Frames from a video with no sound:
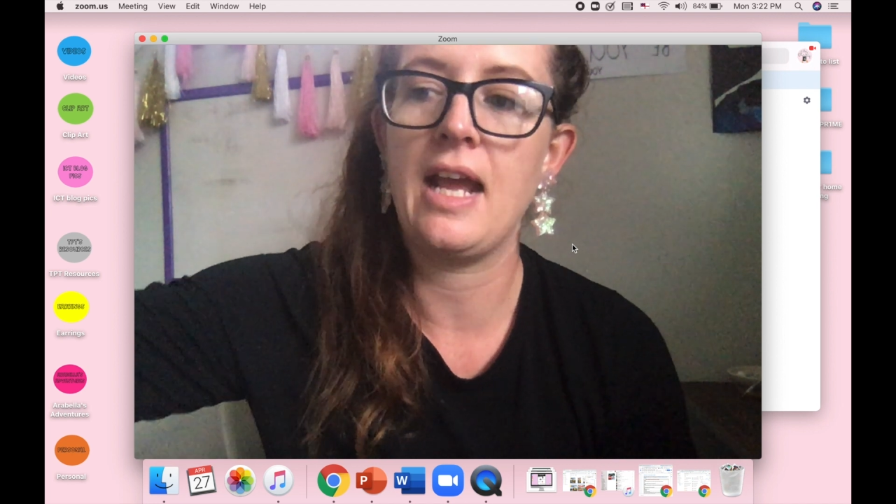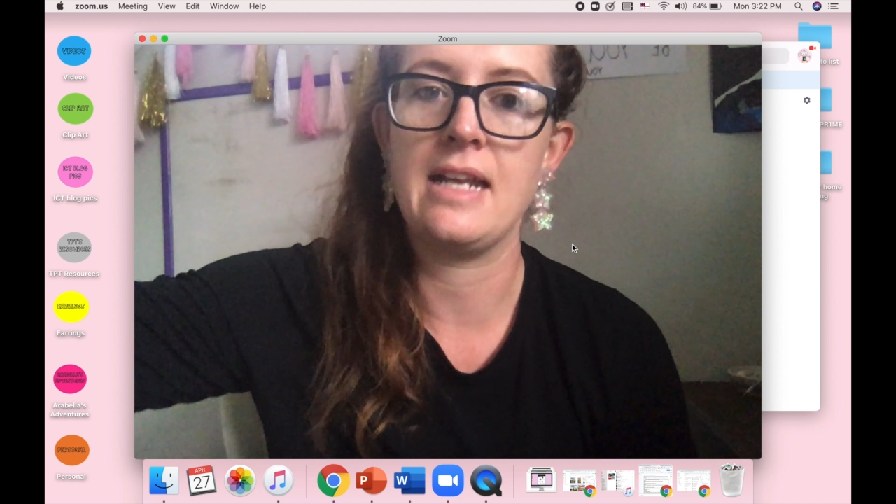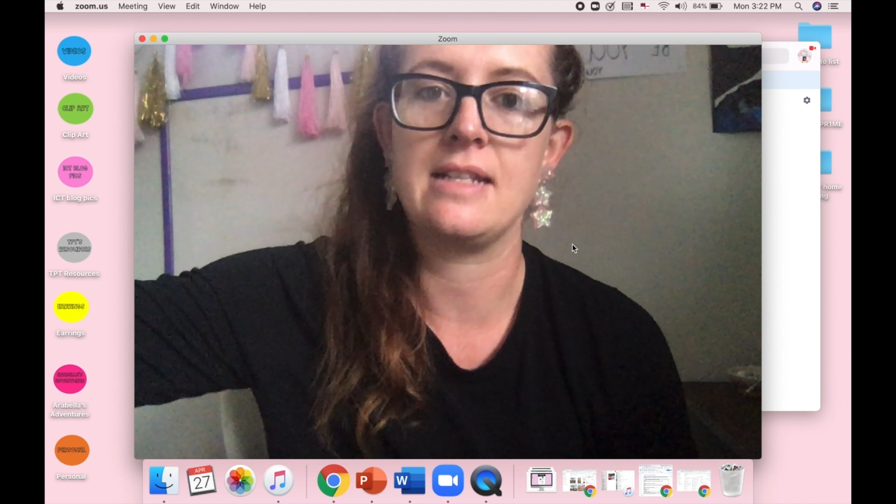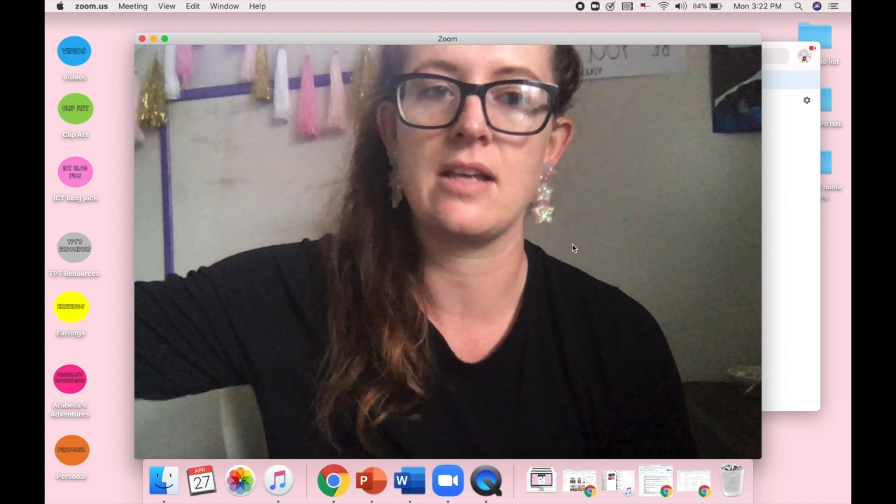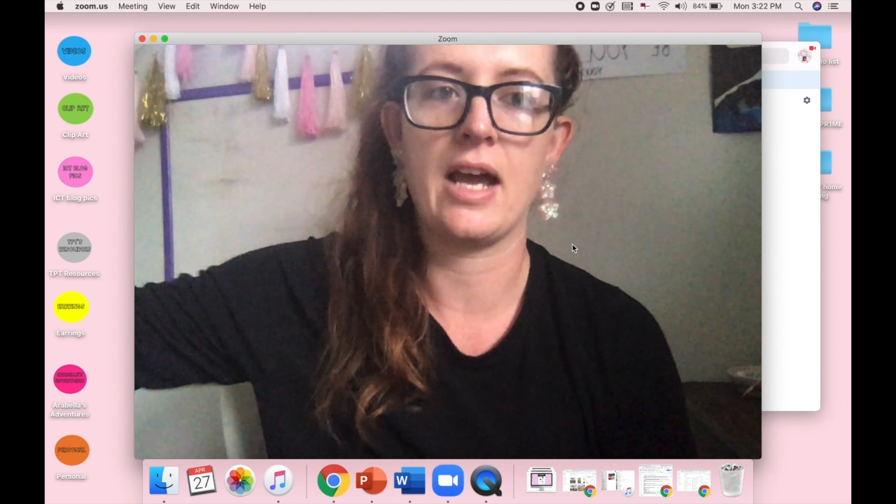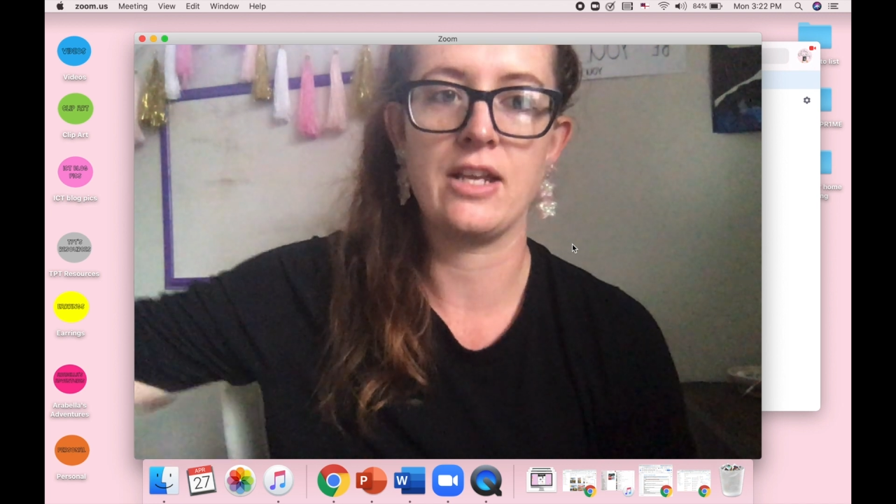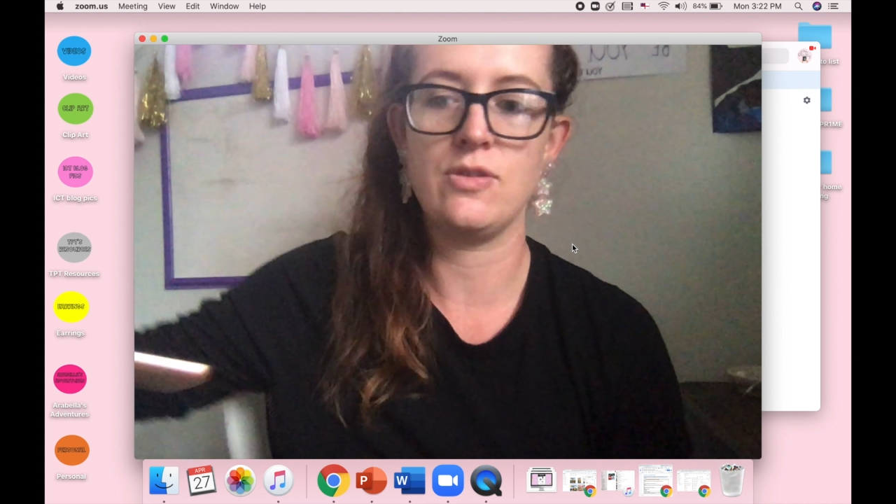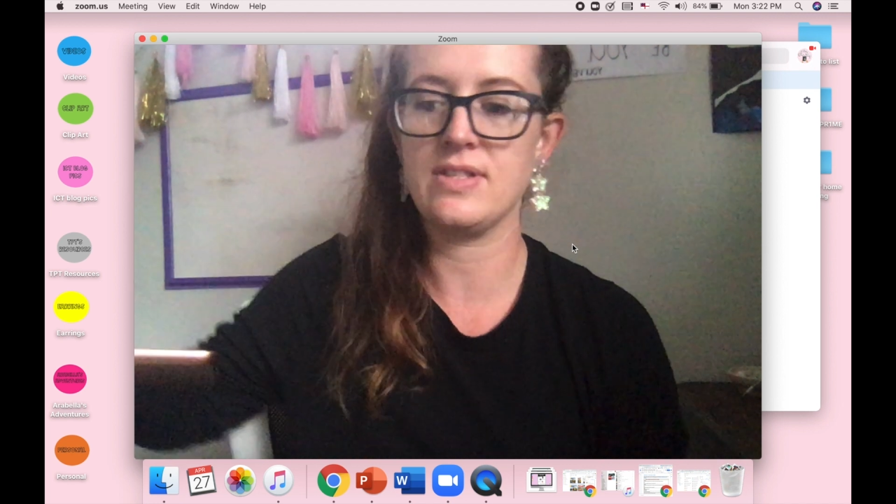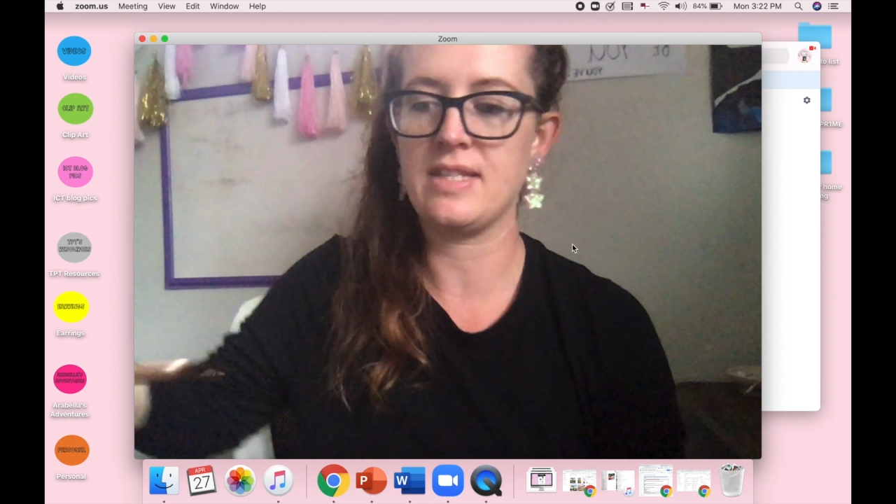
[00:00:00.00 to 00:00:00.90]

And I use